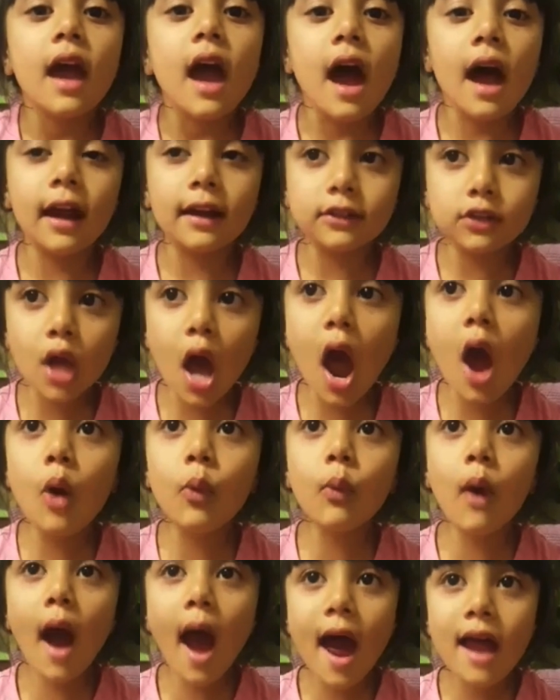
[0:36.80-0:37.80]
And no
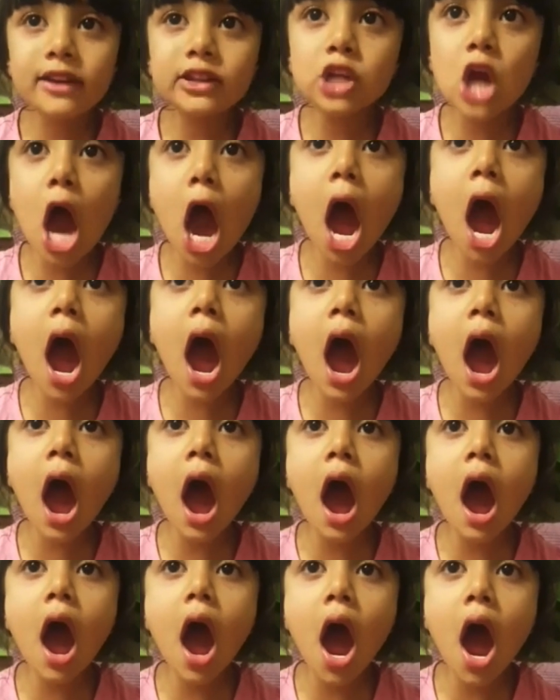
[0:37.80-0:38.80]
one
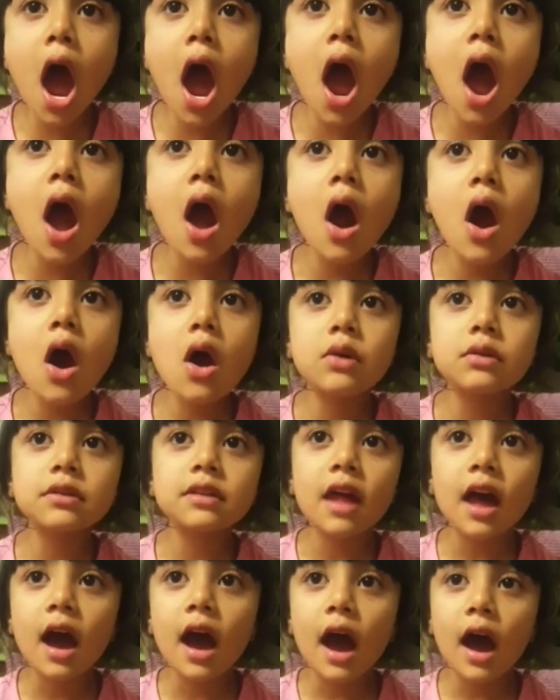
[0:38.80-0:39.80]
knows
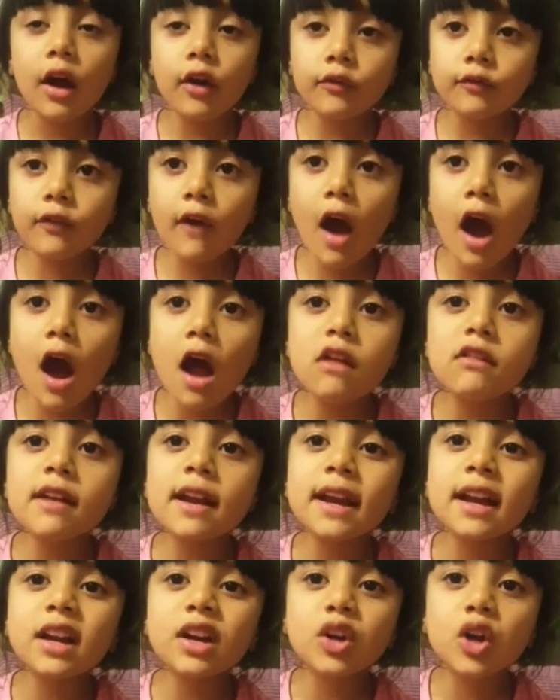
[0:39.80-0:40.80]
how far it
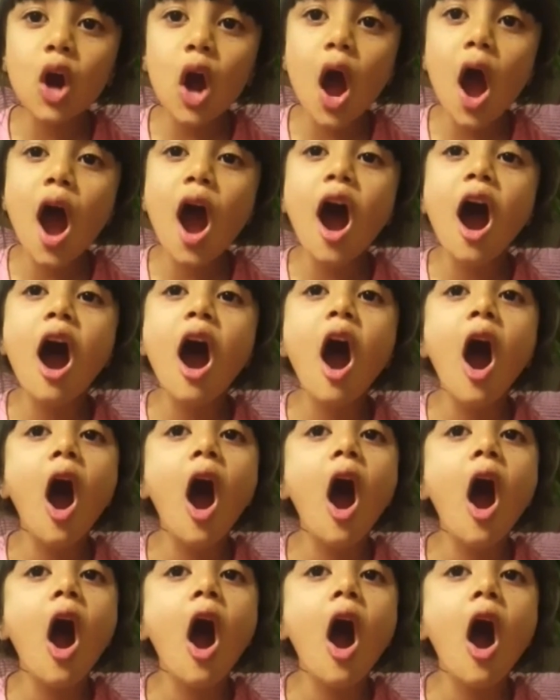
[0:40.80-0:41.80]

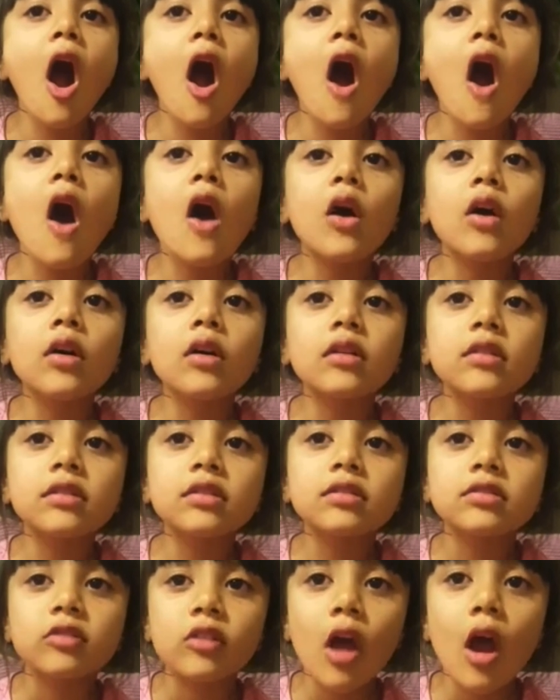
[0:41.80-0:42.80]
goes.
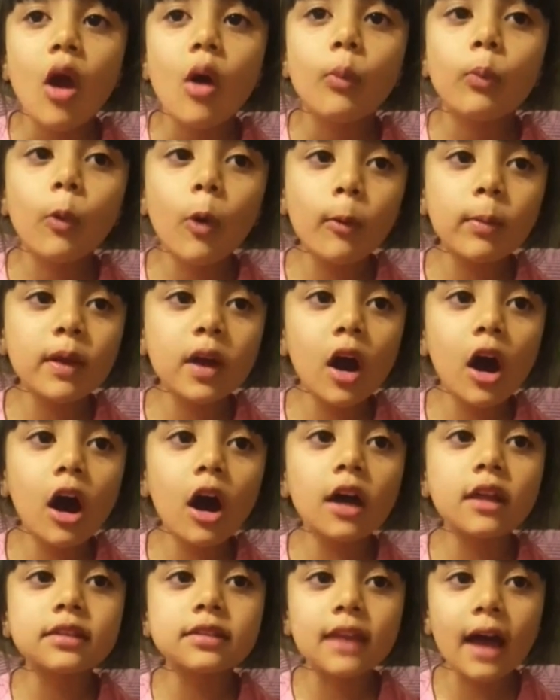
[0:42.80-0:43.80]
Will be
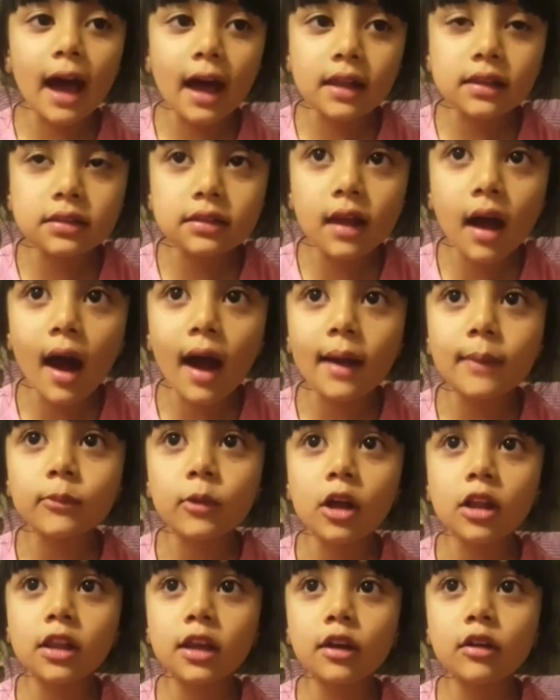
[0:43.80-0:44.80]
on that line,
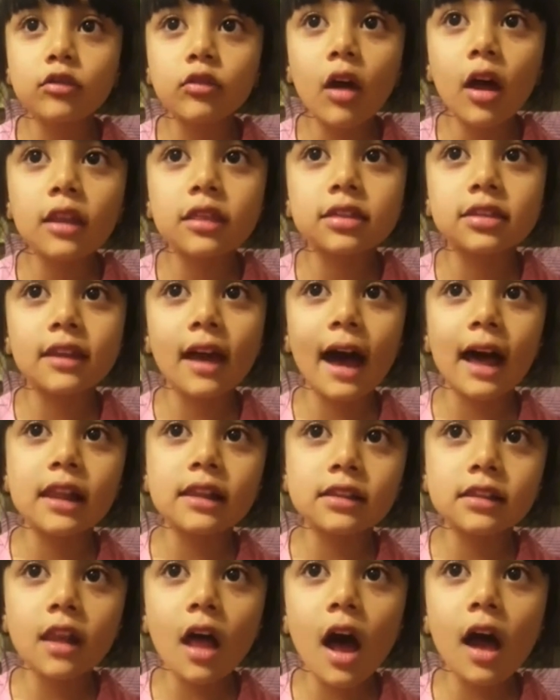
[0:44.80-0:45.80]
will they cross that
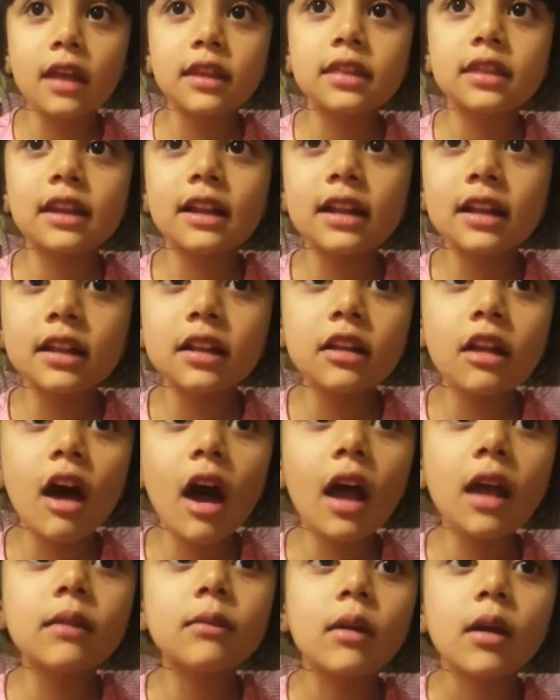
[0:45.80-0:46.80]
line? See the
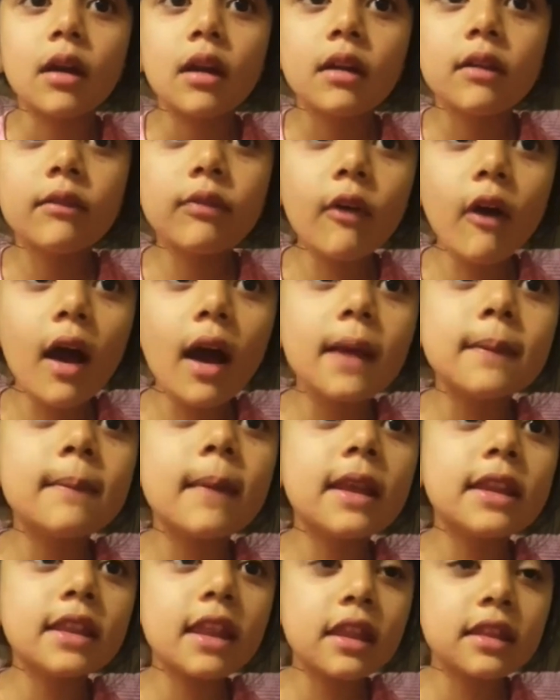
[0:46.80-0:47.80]
line, find me
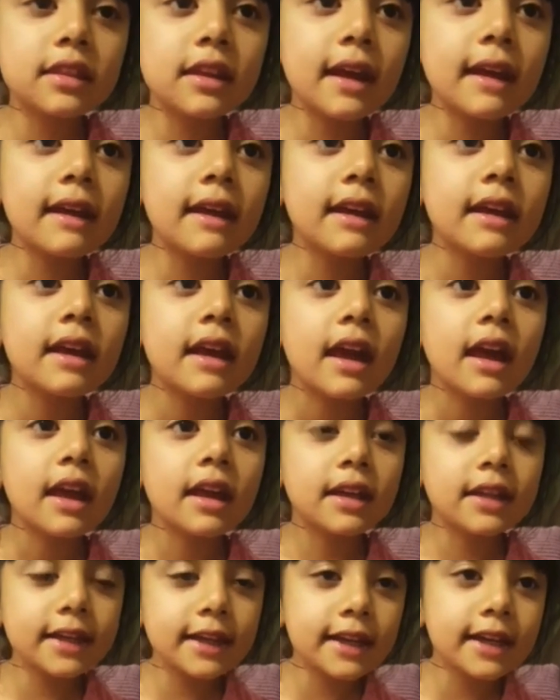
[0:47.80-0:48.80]
the sea
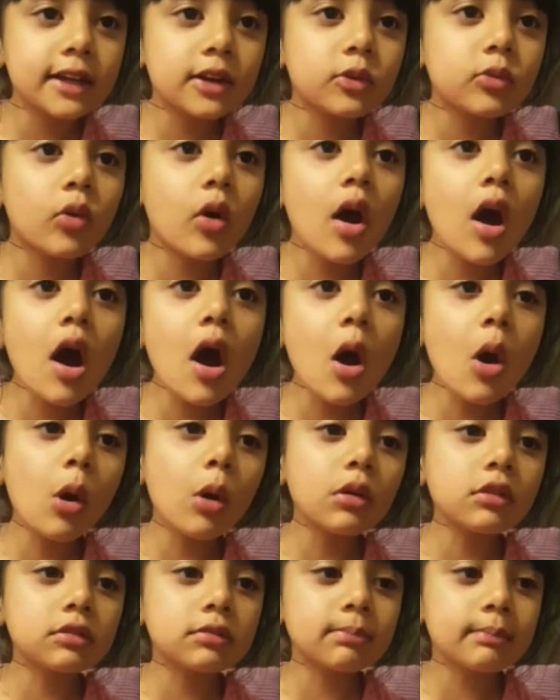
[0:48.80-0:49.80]

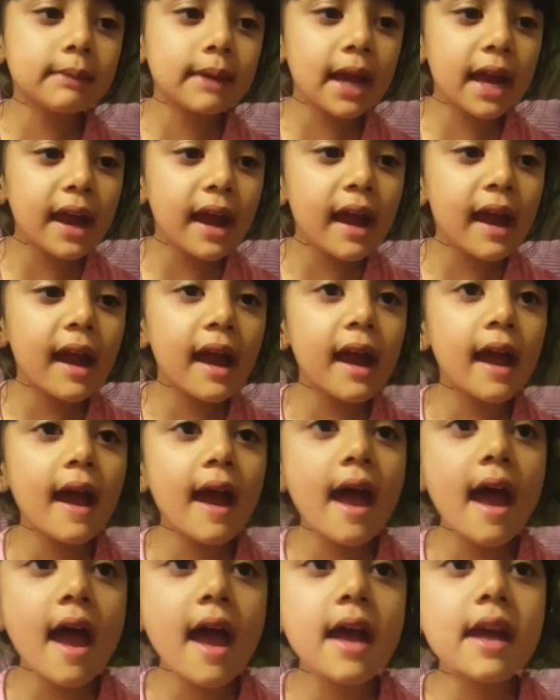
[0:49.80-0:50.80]
equals
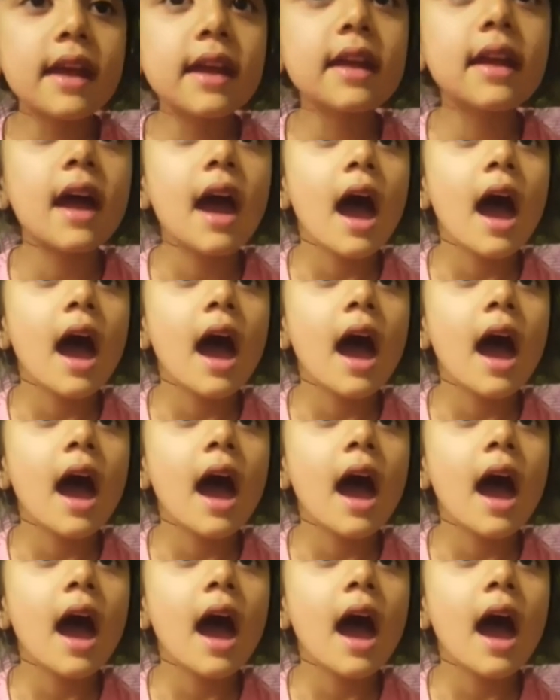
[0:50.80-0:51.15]
me.